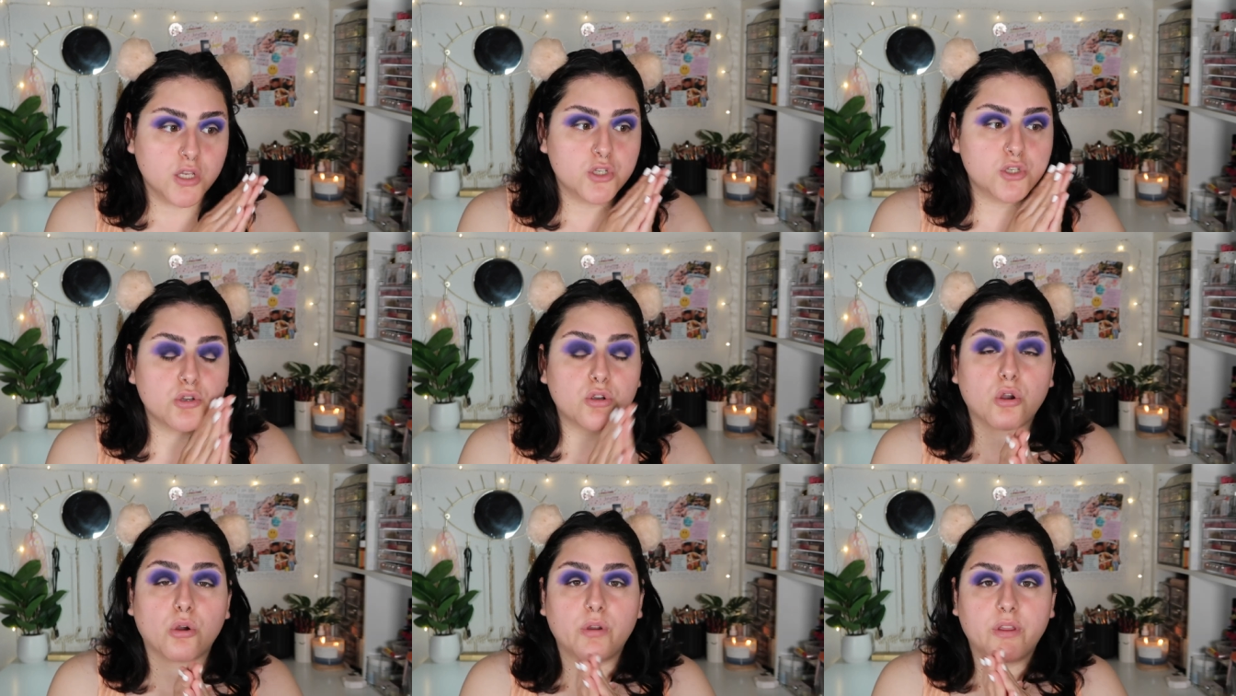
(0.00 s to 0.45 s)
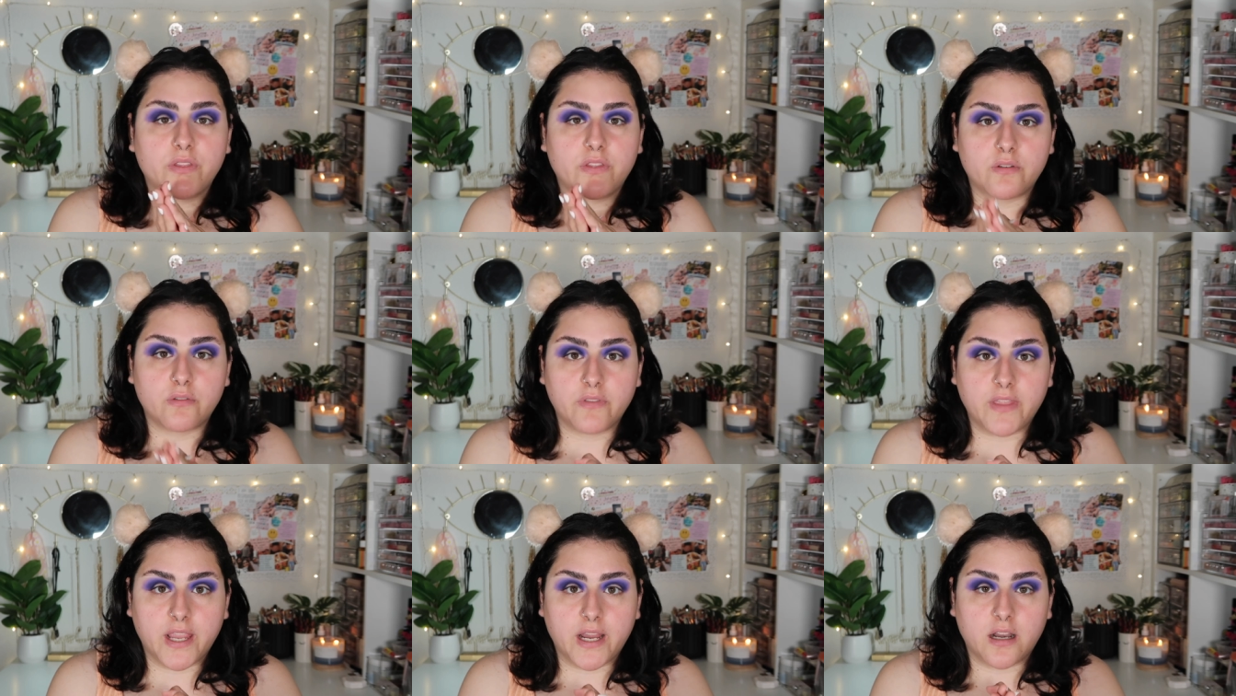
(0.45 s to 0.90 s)
to go in
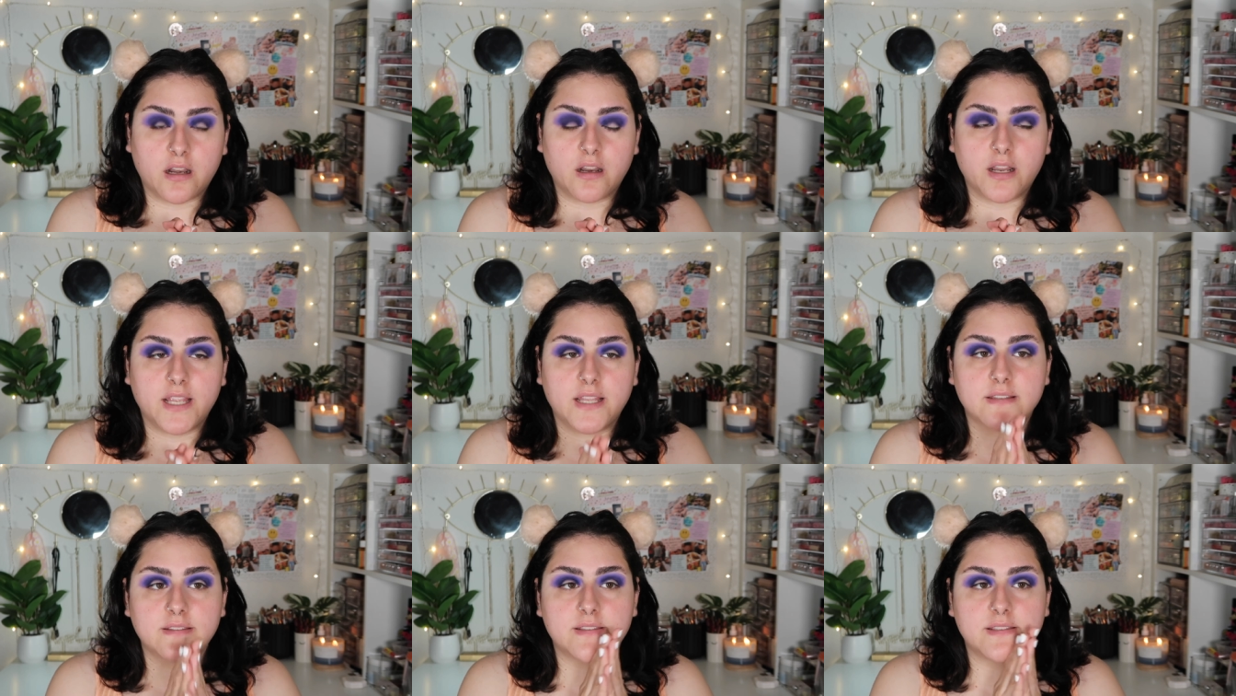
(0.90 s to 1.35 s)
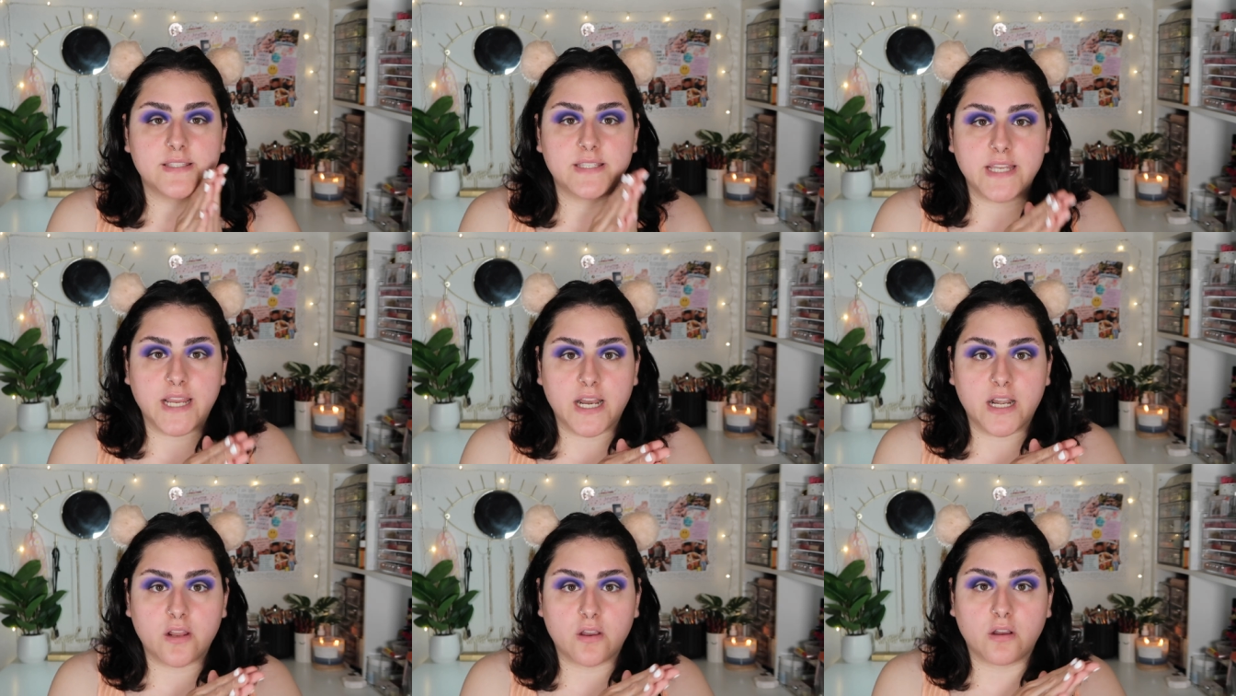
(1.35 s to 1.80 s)
through there
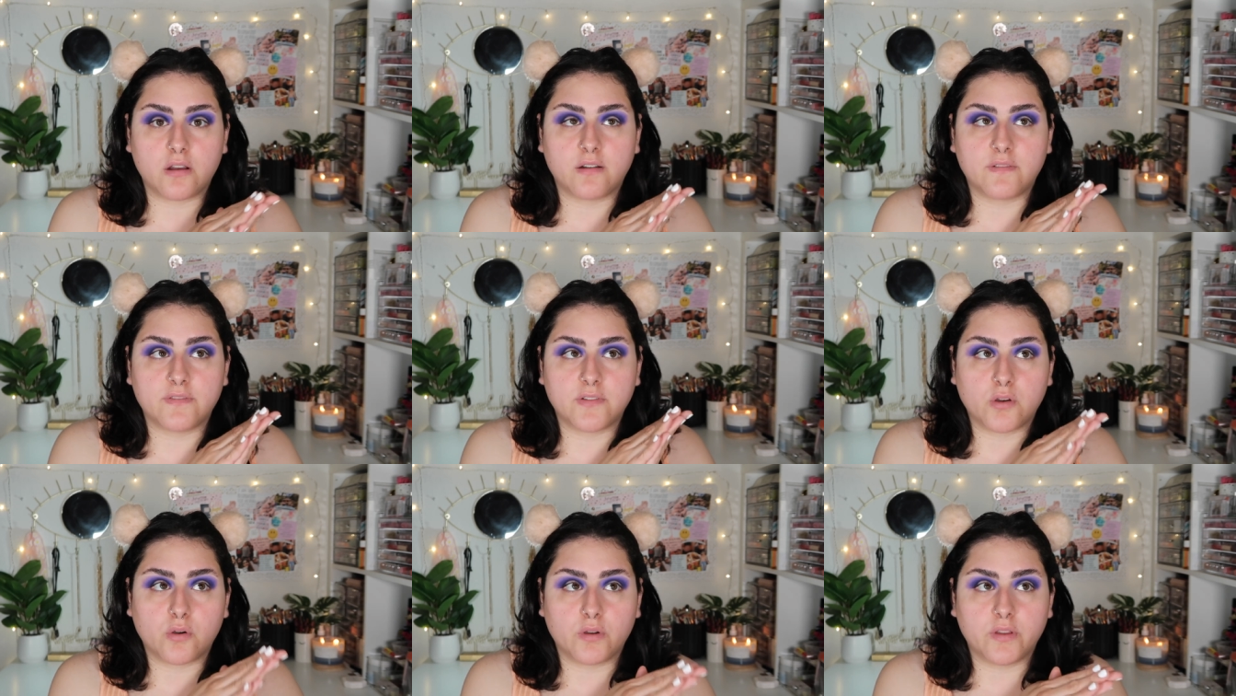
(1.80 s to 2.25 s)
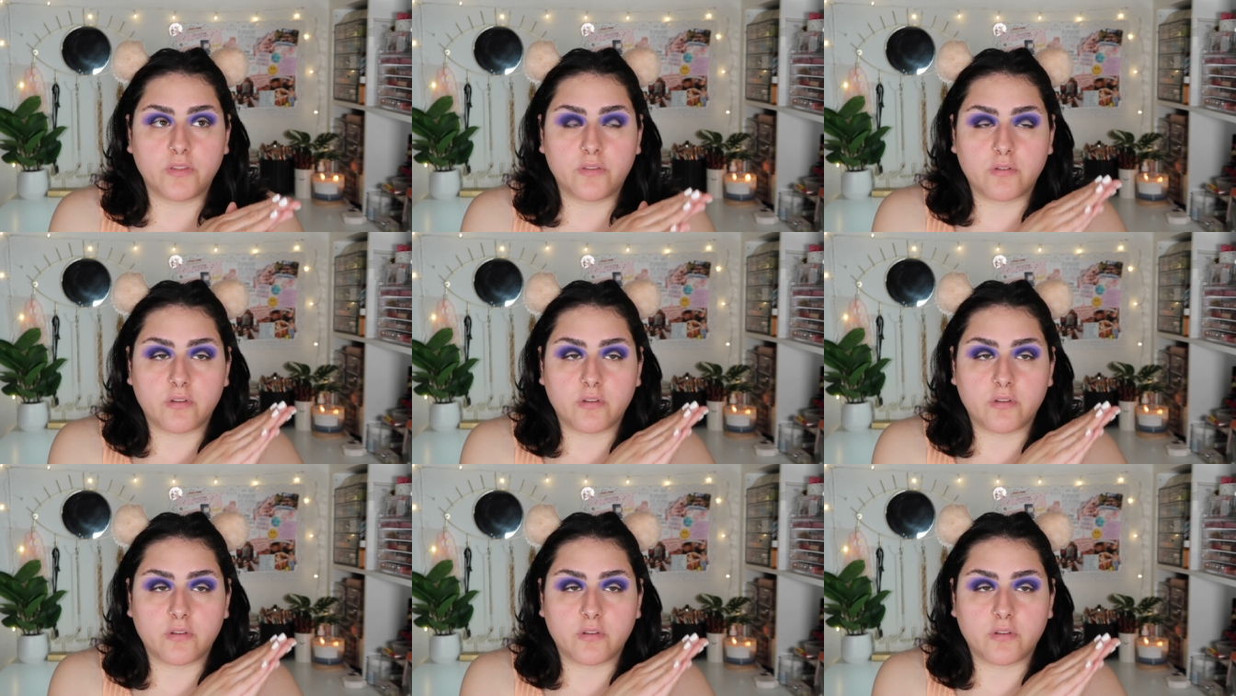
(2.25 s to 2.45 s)
instead of going